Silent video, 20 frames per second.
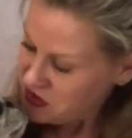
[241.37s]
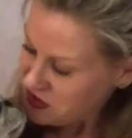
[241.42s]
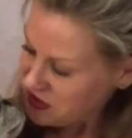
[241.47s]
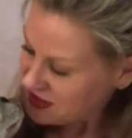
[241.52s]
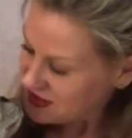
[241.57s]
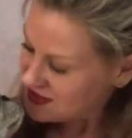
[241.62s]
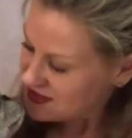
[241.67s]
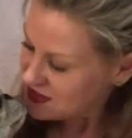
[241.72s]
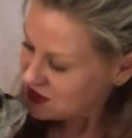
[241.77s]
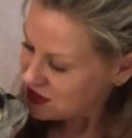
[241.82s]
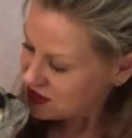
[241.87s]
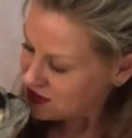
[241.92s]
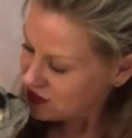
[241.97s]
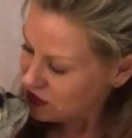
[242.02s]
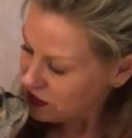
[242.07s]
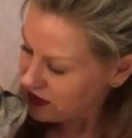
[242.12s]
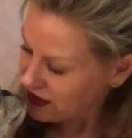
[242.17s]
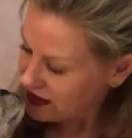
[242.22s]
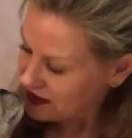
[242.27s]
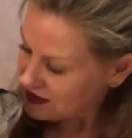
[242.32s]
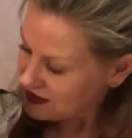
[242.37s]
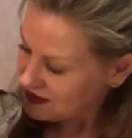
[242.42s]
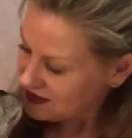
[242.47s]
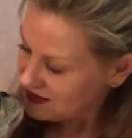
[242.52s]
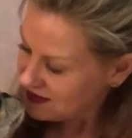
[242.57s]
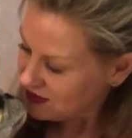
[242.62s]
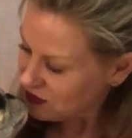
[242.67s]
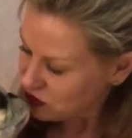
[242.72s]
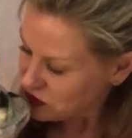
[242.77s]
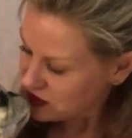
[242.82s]
thinks that she's all that,
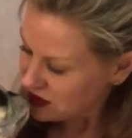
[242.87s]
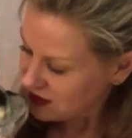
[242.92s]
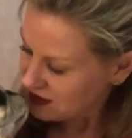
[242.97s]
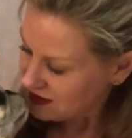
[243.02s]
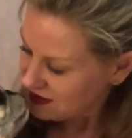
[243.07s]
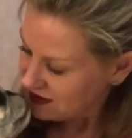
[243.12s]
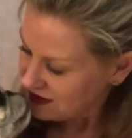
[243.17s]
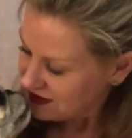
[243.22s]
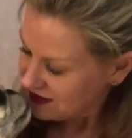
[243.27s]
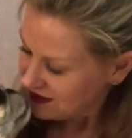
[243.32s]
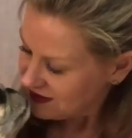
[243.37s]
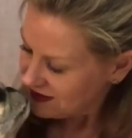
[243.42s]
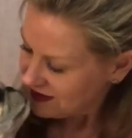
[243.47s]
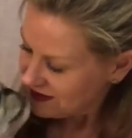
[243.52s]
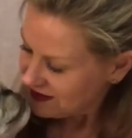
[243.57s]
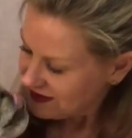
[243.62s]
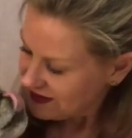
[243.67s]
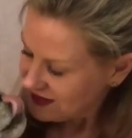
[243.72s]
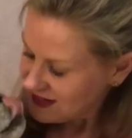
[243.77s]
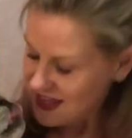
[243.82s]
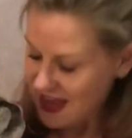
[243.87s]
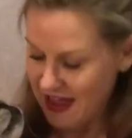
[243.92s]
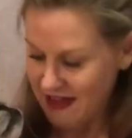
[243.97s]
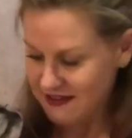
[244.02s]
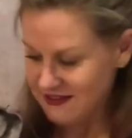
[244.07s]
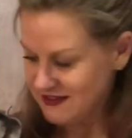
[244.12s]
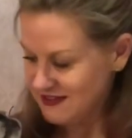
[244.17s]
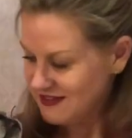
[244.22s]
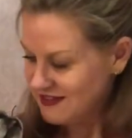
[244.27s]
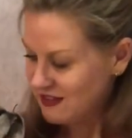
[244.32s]
don't you? Yeah.
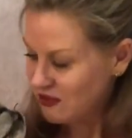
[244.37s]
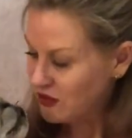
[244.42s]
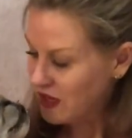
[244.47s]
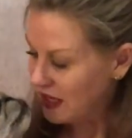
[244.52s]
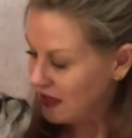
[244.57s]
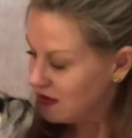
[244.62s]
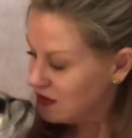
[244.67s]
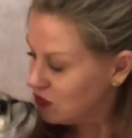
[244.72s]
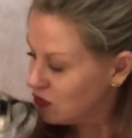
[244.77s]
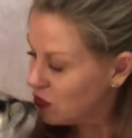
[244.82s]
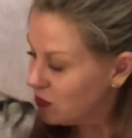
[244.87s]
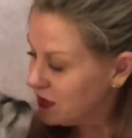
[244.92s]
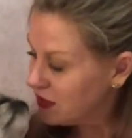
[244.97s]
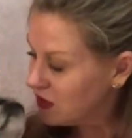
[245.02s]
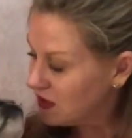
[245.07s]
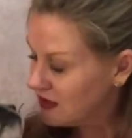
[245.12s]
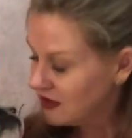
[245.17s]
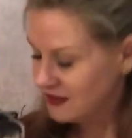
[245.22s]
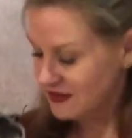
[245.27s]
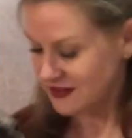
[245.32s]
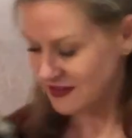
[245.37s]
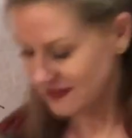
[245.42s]
Okay, you go be good.